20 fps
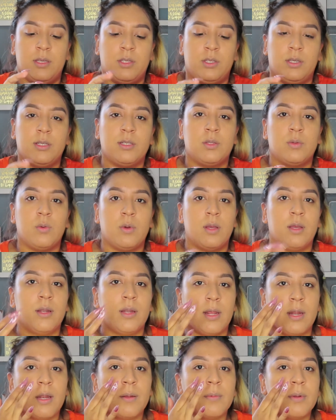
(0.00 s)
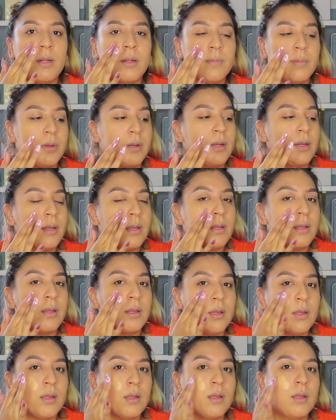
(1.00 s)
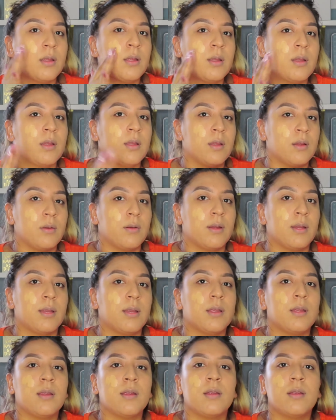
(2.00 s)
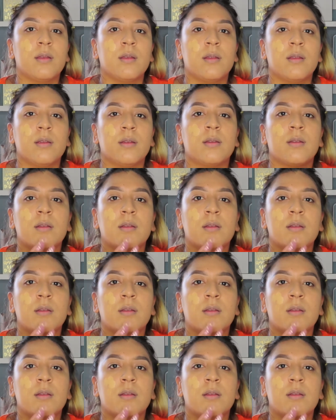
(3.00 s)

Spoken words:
Just 1. And I'm gonna put it right here.